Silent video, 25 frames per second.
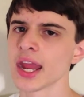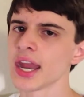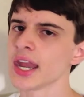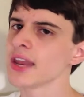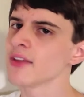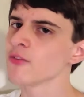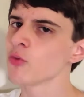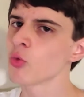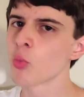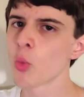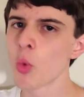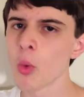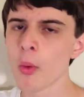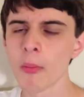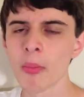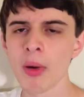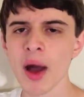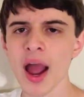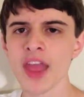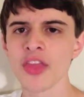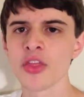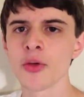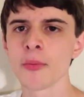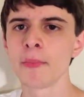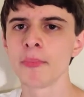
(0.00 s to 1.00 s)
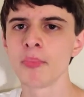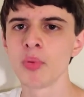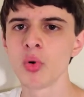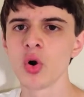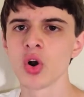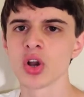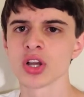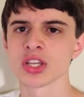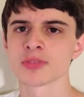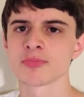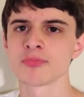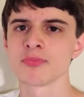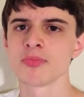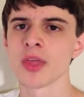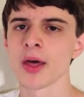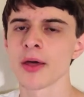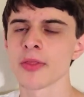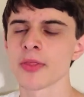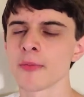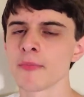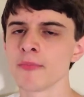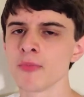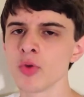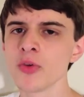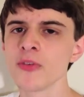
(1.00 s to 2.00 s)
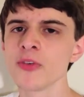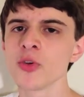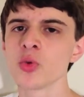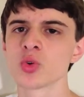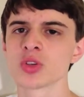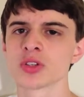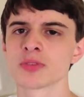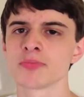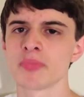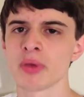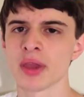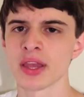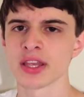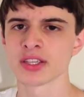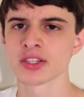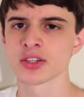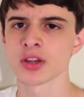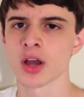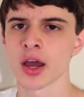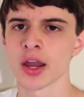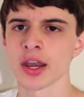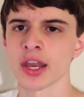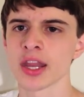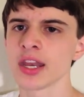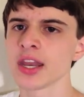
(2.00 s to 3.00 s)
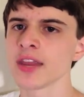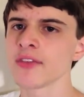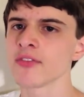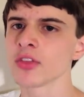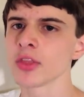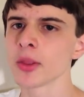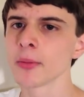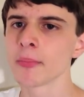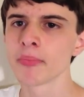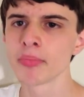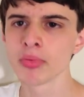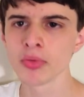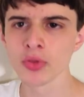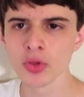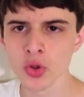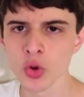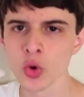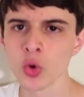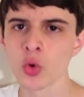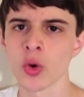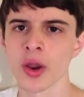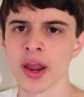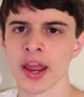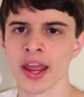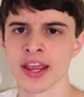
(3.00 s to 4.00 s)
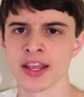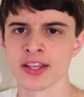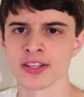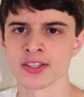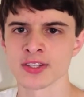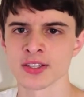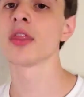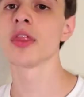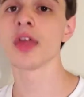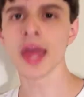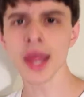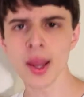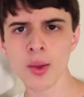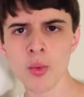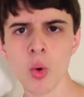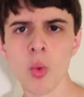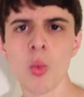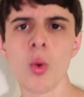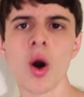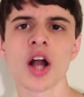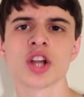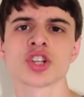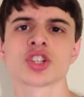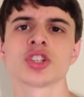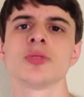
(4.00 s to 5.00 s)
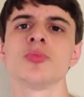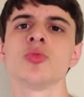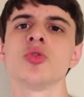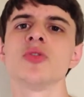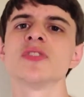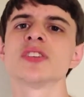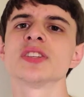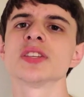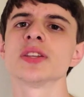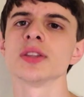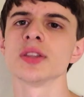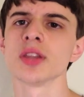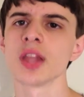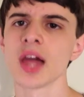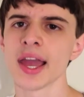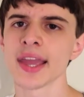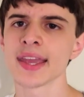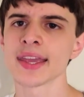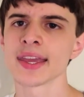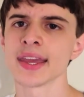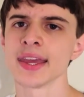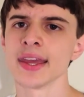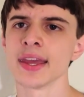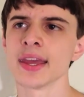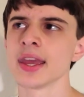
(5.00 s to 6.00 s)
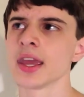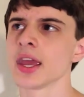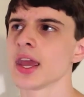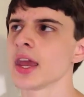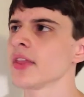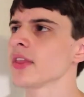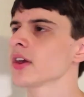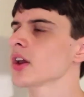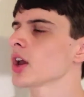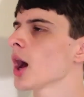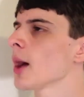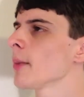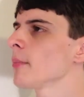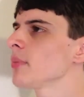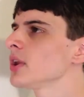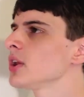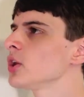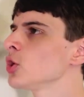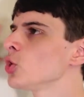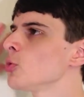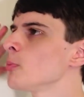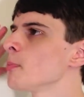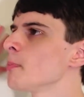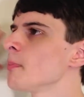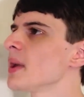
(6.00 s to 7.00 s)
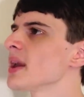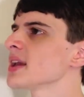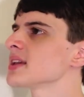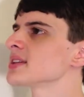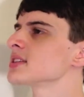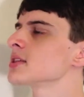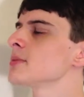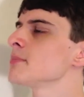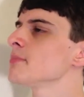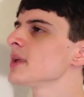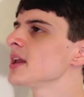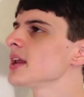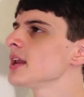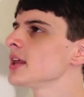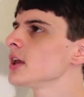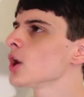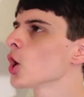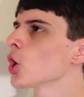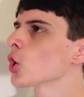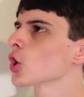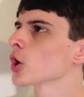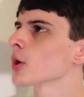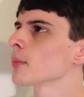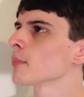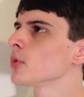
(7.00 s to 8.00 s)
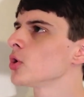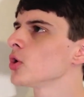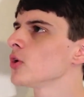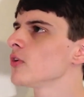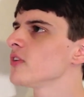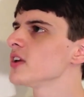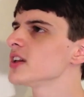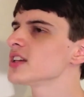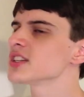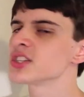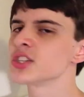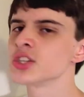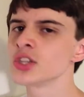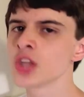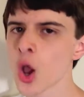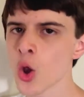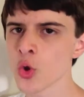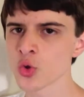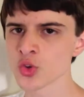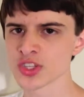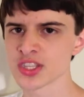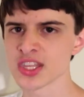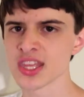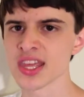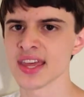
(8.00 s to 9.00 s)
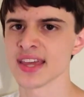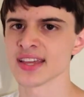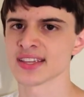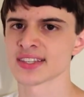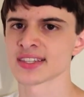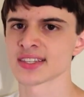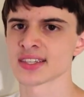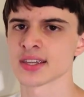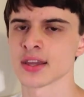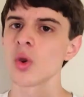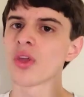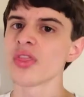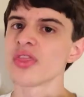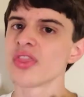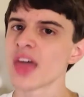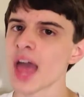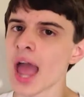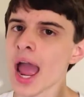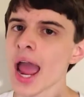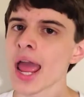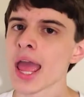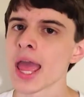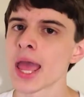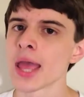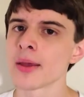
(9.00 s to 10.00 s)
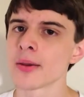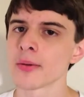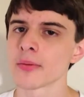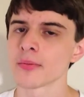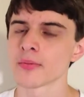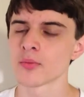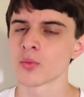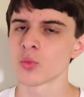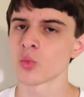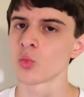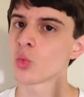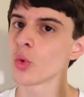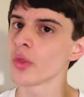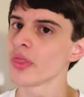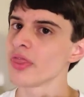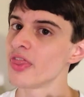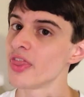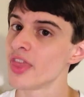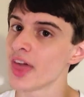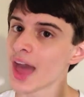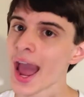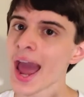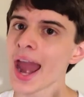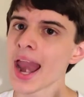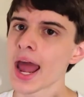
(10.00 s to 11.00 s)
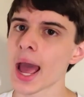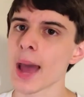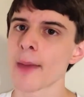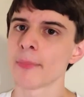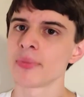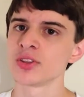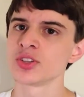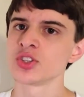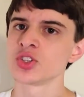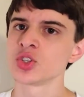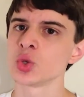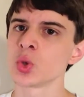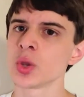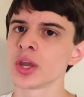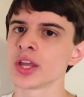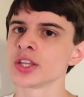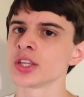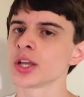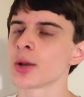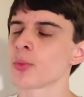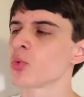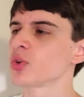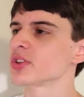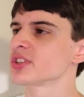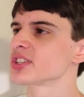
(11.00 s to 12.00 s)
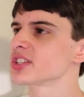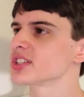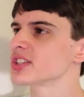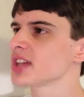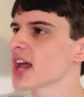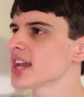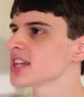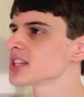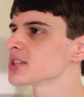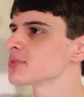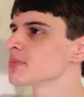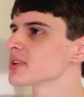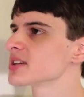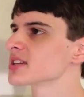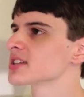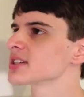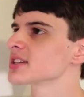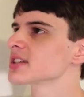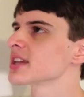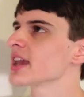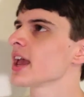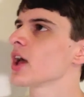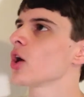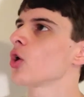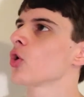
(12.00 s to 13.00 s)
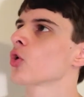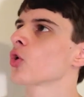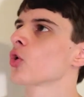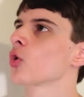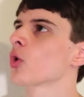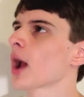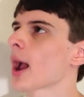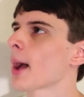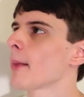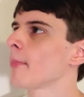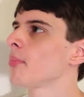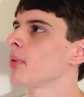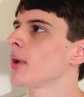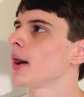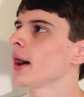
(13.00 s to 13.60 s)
and even will buy the books that the movie was based on, and even the Blu-rays. They will watch the movies and like it, and the company who makes the mediocre movies knows this. When that happens, you end up with seismic scale crap